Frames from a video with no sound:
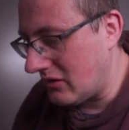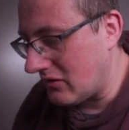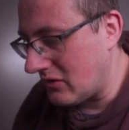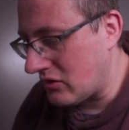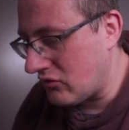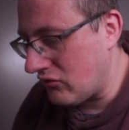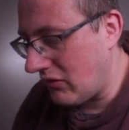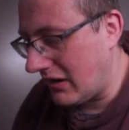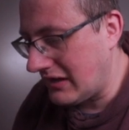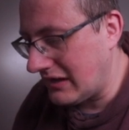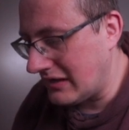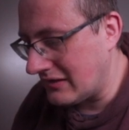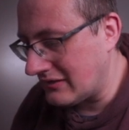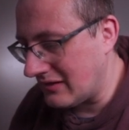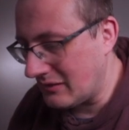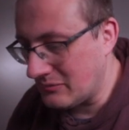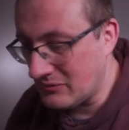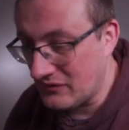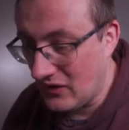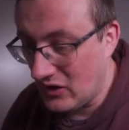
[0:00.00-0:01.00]
are great in
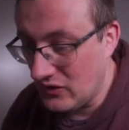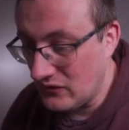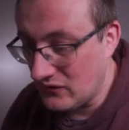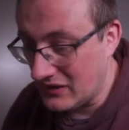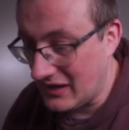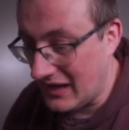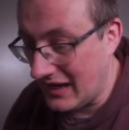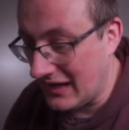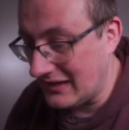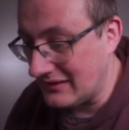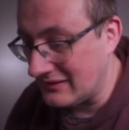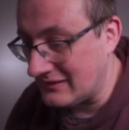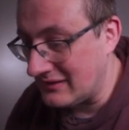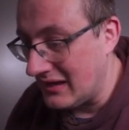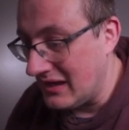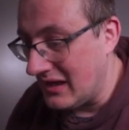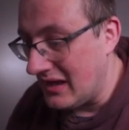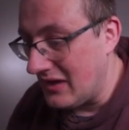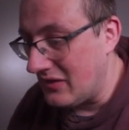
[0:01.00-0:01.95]
terms of overlays.